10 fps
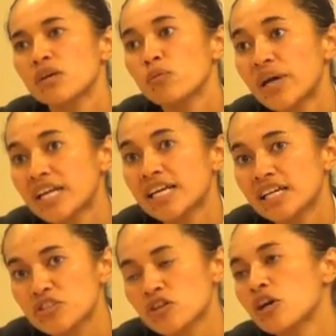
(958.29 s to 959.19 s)
when I
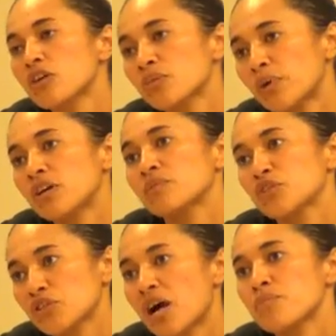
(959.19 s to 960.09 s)
had saw the
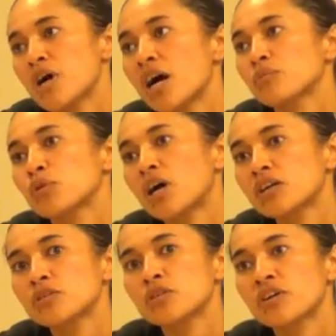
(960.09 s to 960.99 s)
bombs drop on
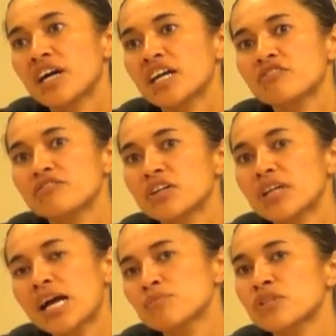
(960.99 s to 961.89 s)
Pohakuloa and felt
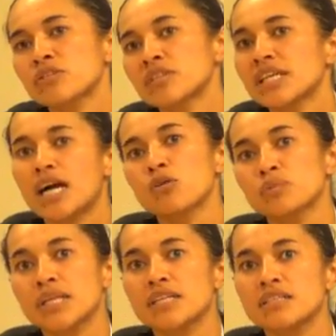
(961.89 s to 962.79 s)
absolutely
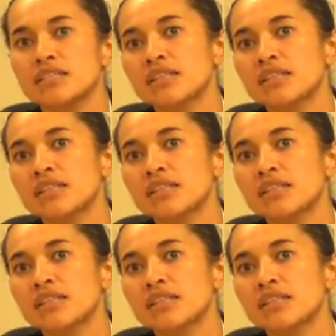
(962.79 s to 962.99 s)
helpless,